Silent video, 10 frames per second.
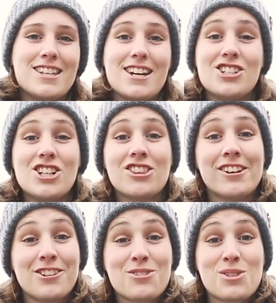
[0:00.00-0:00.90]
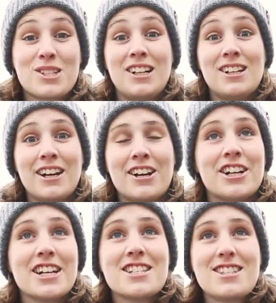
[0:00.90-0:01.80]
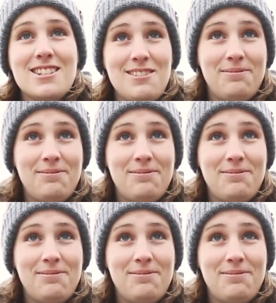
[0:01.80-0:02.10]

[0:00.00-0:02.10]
day. She thought this was hilarious.